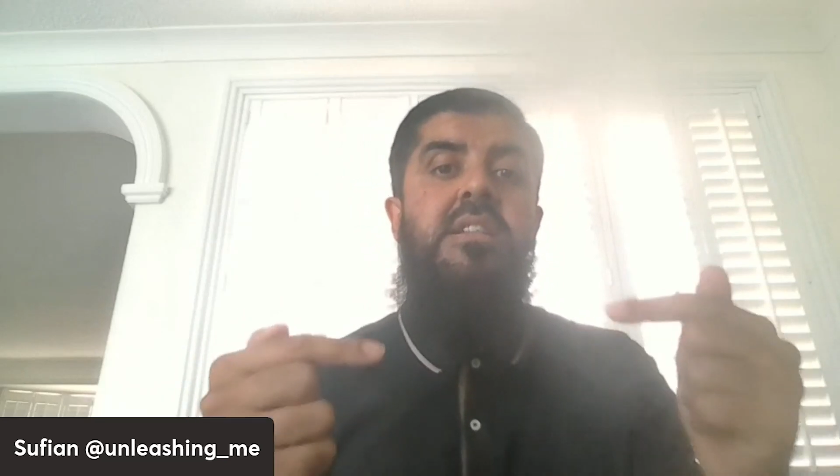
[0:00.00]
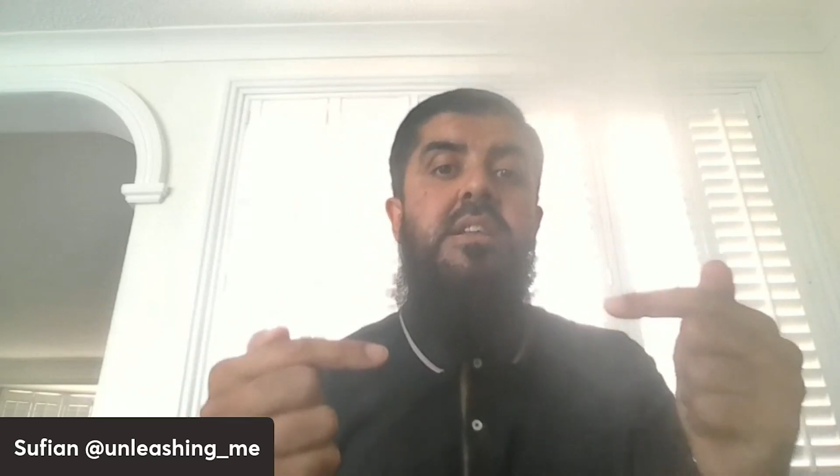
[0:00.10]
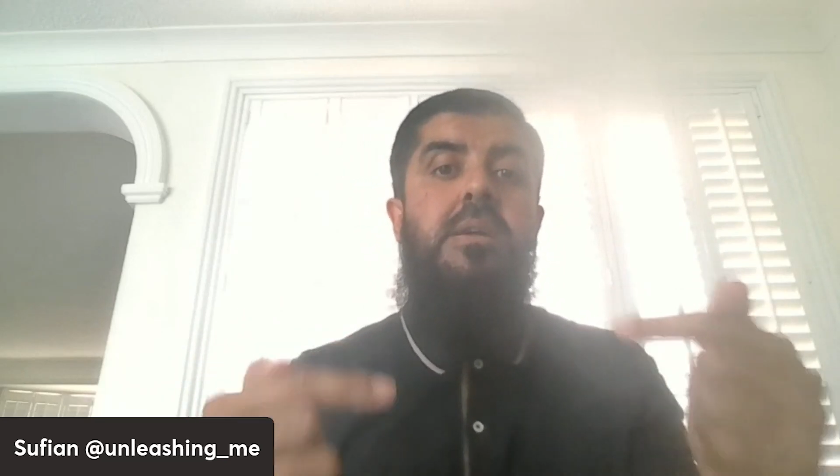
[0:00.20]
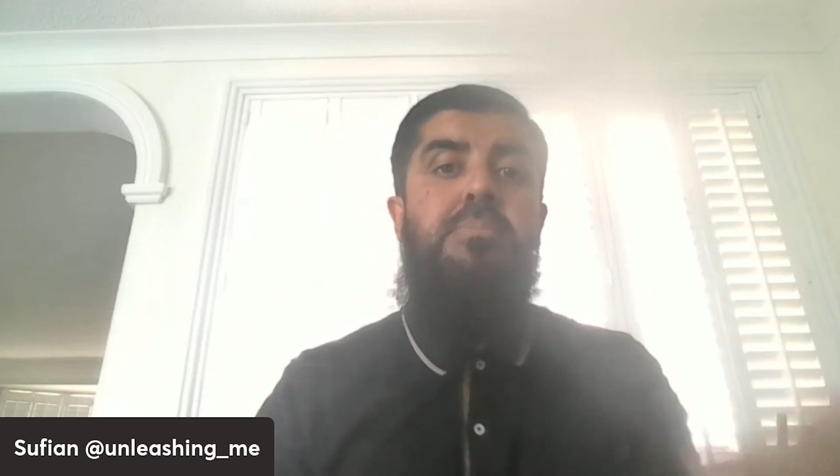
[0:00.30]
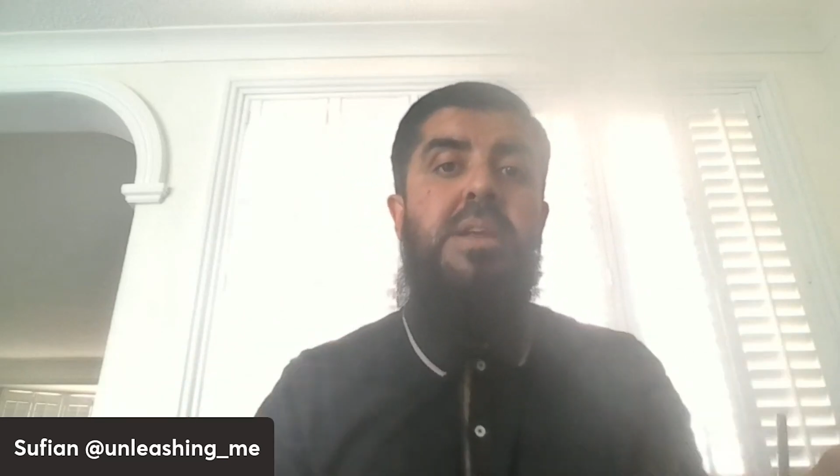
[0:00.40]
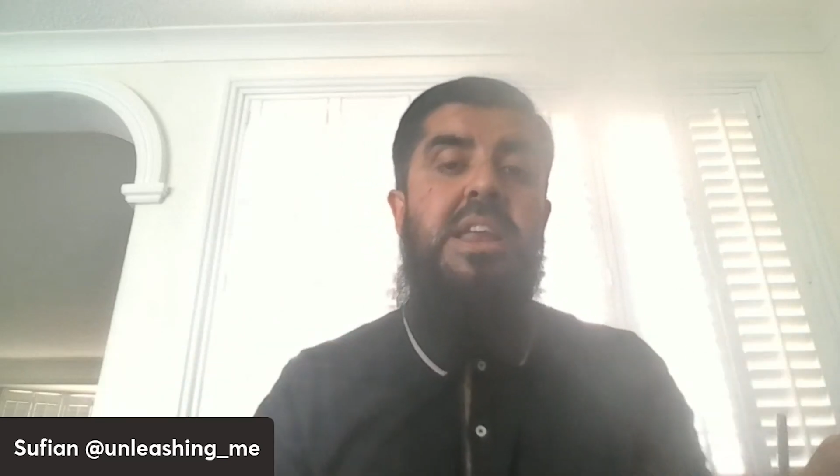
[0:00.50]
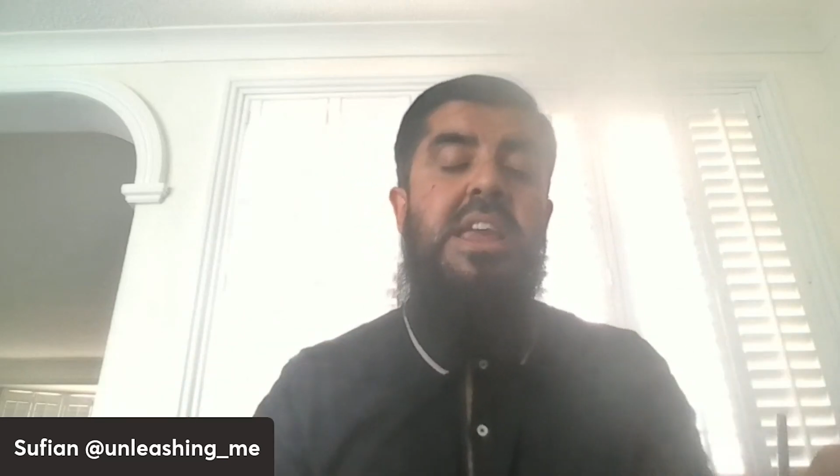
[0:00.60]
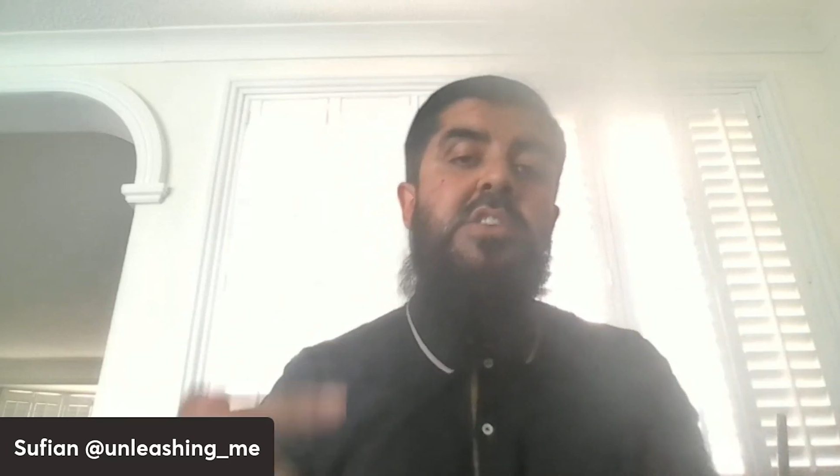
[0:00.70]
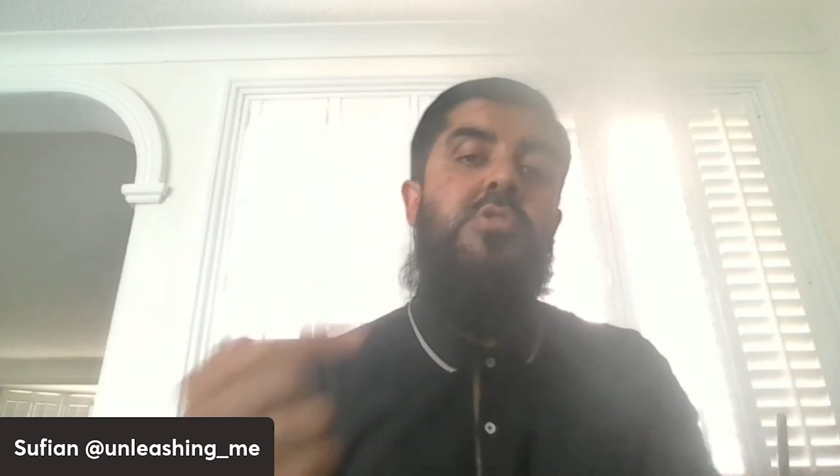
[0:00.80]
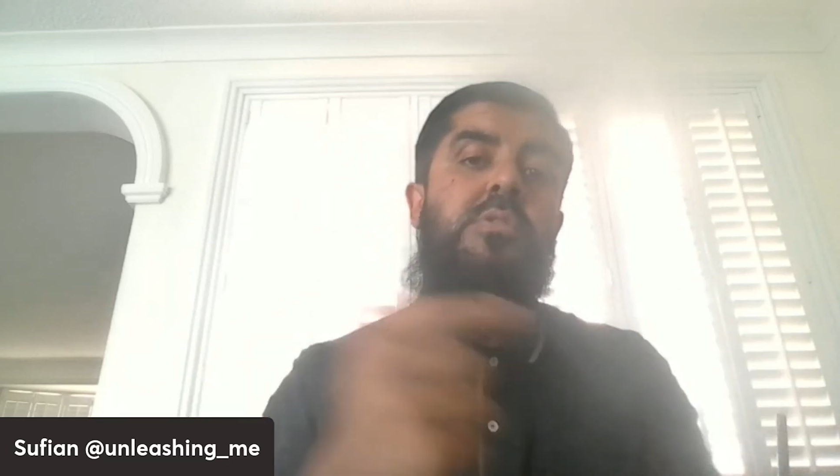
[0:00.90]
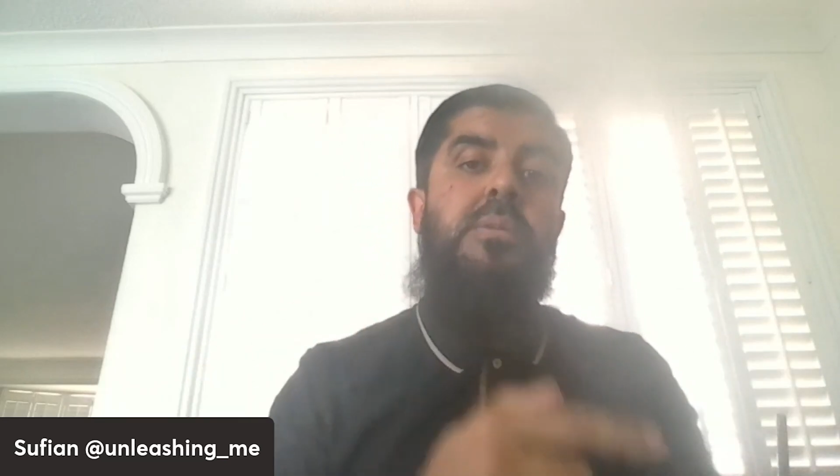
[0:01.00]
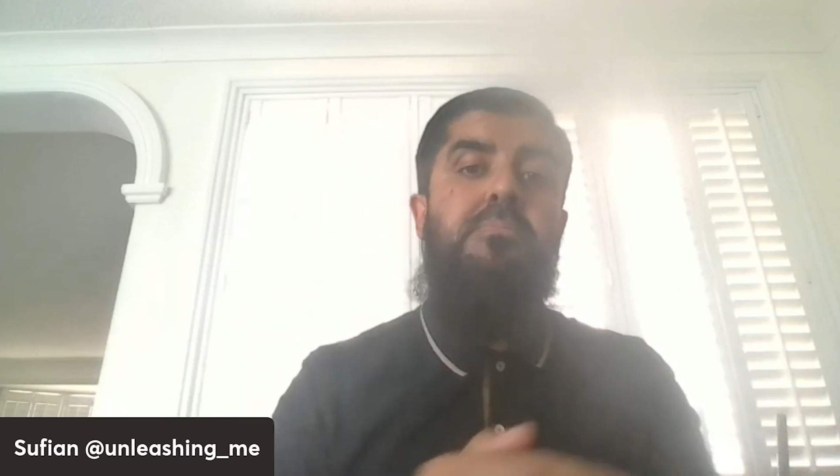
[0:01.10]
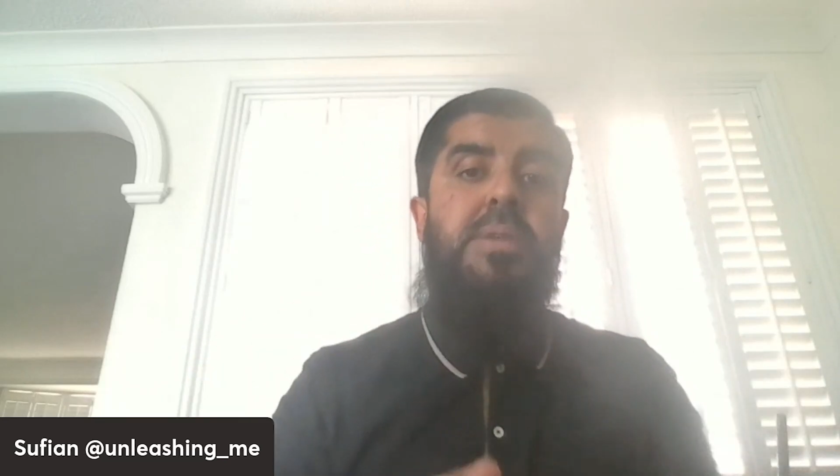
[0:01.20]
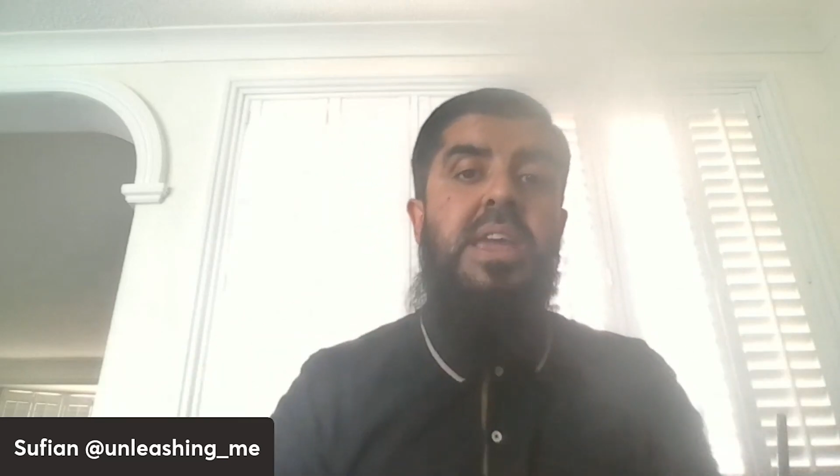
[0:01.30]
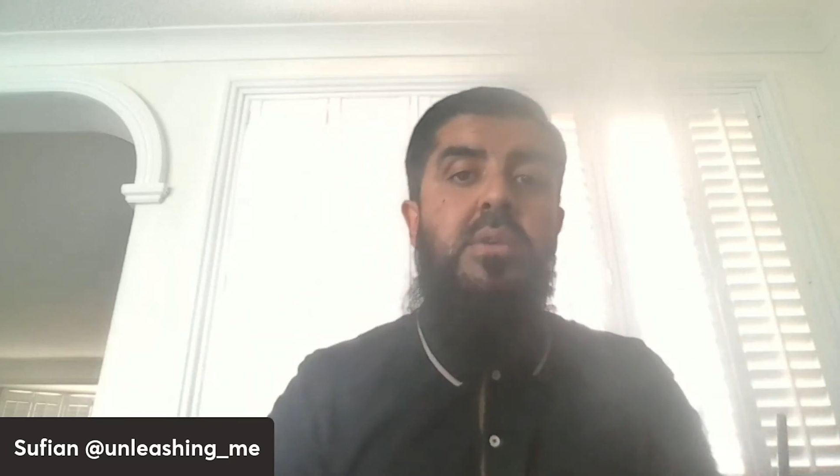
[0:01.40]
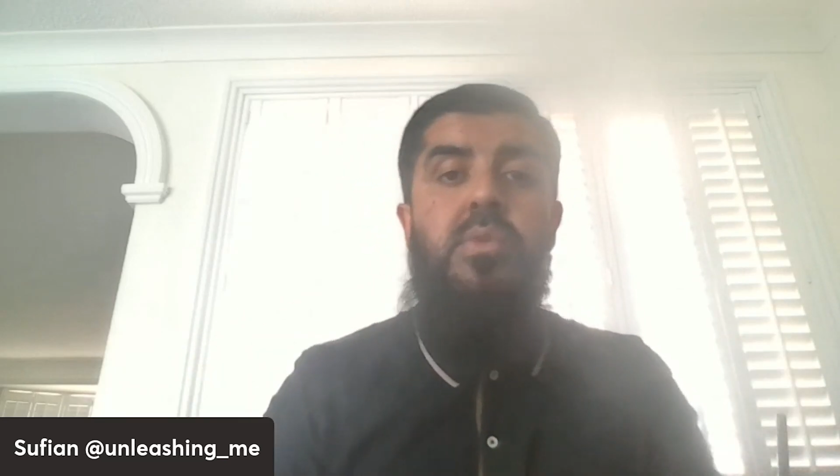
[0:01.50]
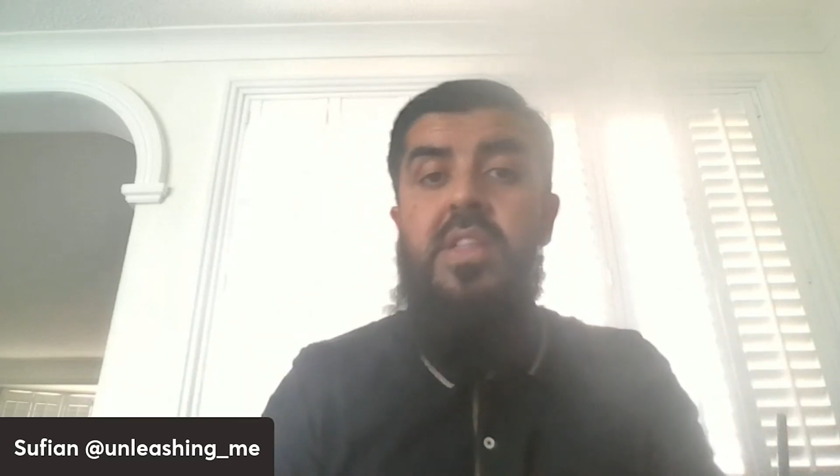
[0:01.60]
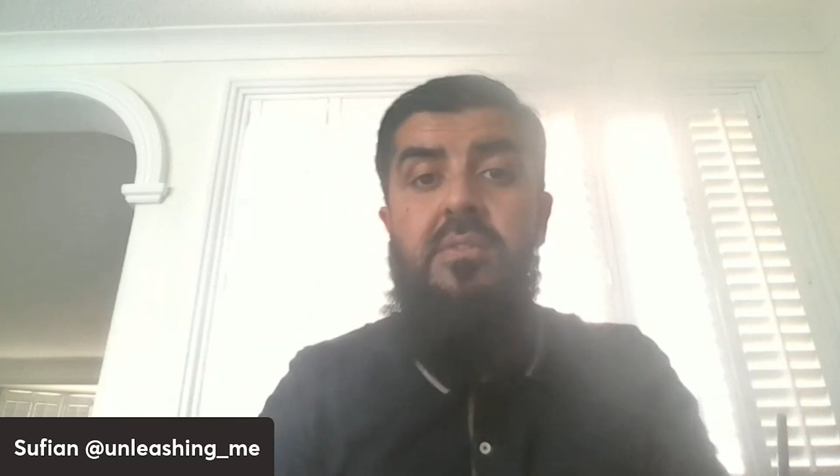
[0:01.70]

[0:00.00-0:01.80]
the ability to compete with